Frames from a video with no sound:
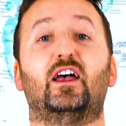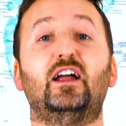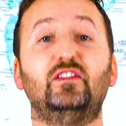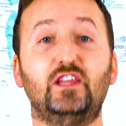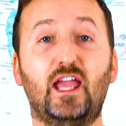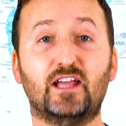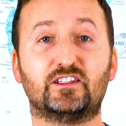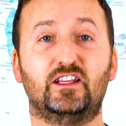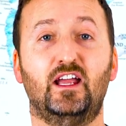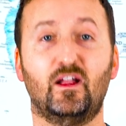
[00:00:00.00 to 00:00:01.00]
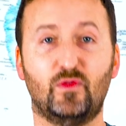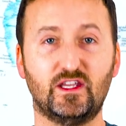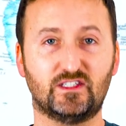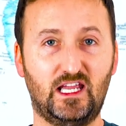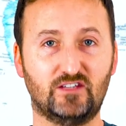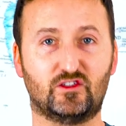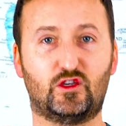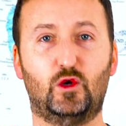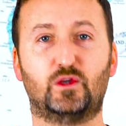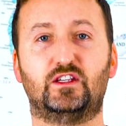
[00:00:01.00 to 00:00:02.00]
and yes, this is as
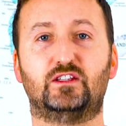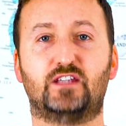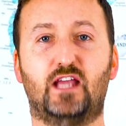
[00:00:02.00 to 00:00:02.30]
cool as it